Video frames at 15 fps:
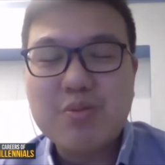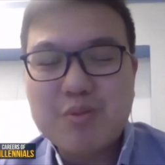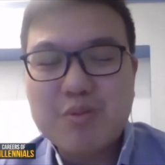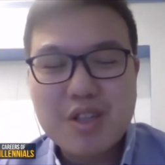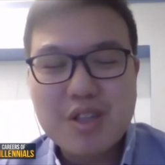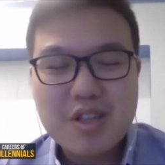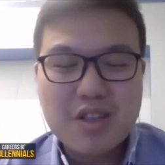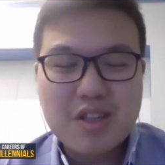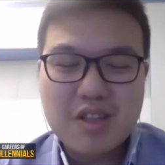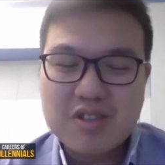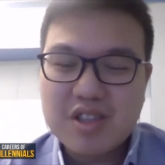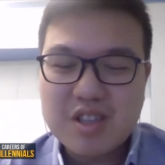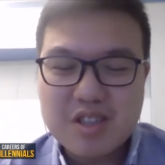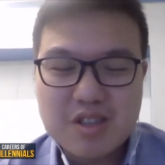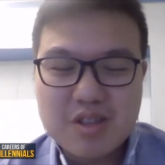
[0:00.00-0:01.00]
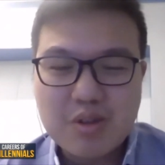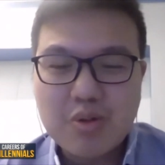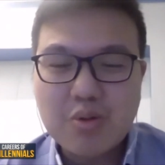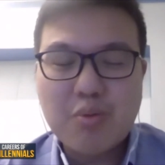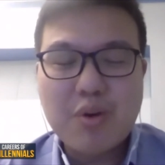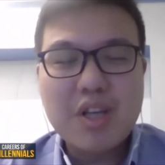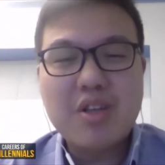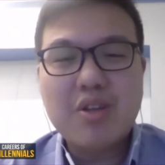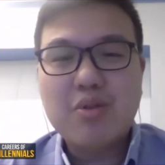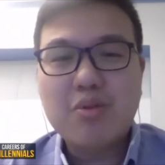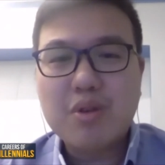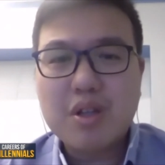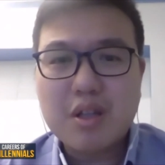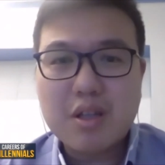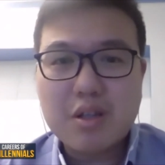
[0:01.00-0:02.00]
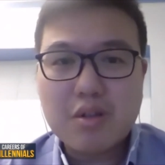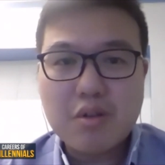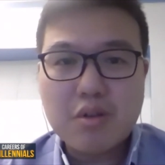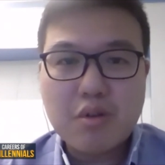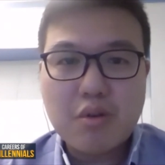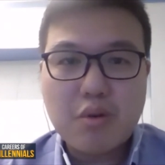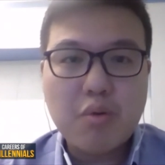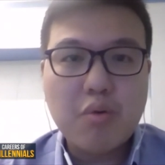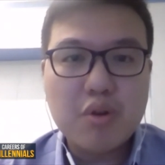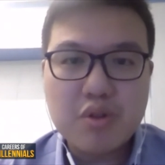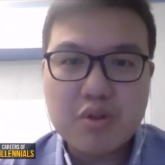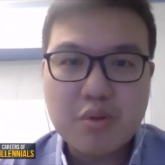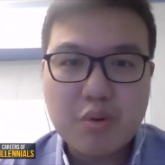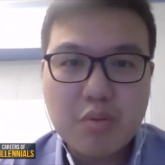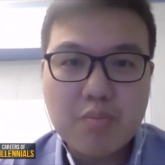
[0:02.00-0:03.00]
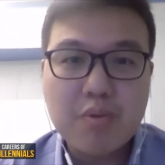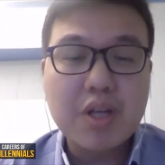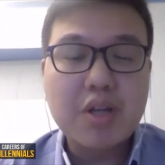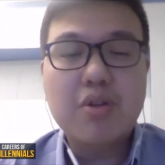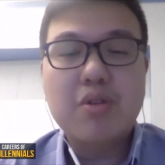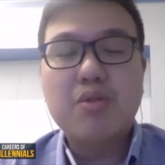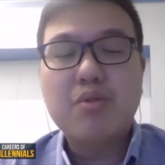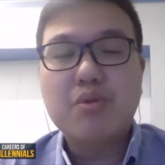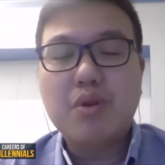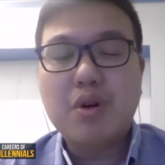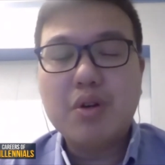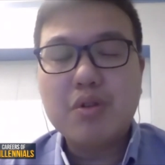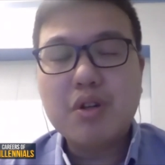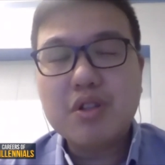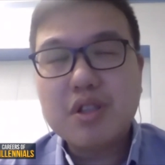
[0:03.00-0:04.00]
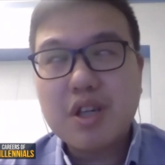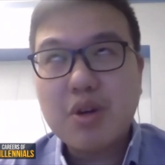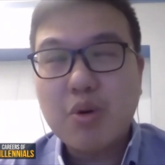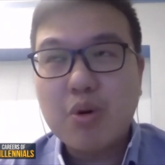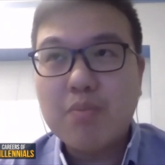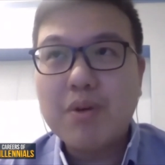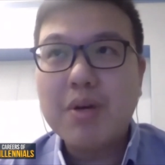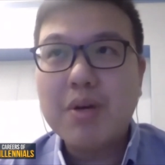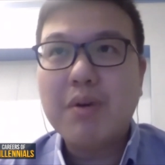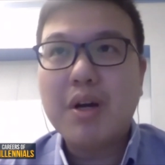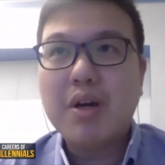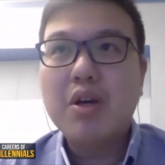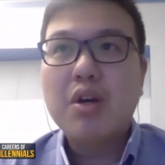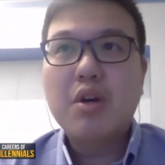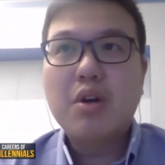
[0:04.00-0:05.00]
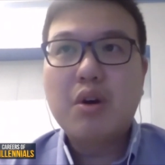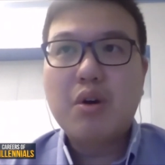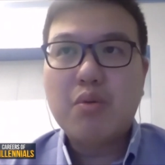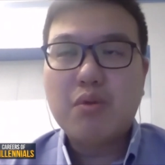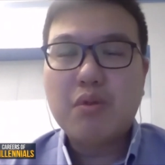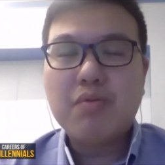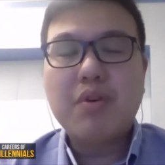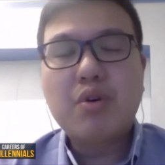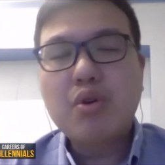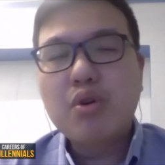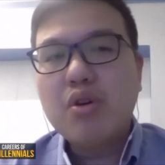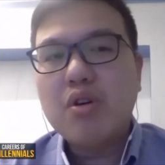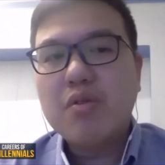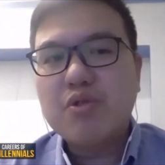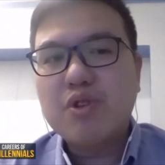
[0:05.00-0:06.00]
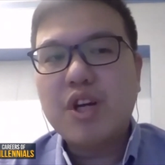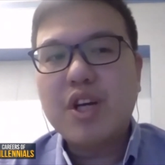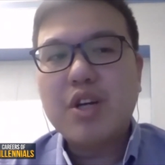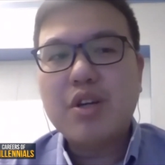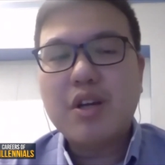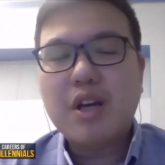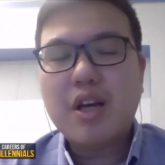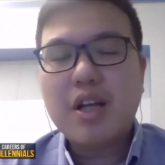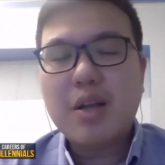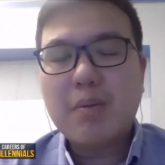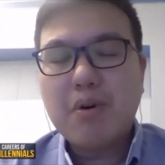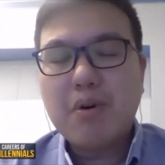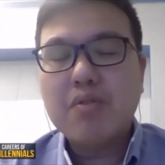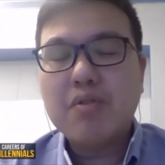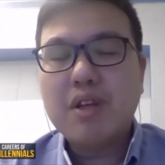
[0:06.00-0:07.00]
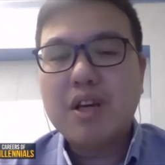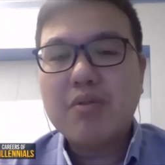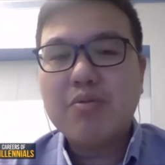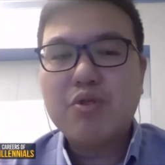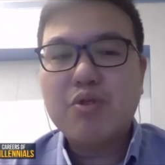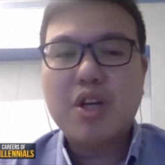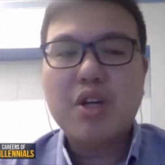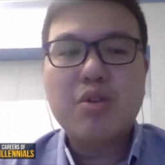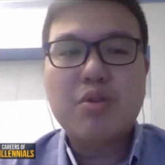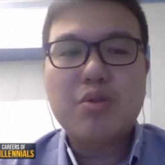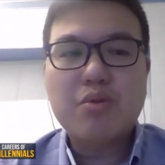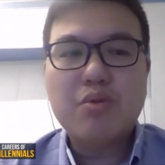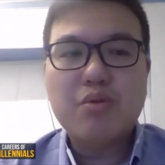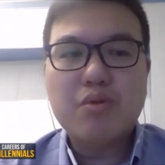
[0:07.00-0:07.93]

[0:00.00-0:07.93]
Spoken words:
just went into it and was hoping to not say hoping, but with the goal of trying at that point of time trying to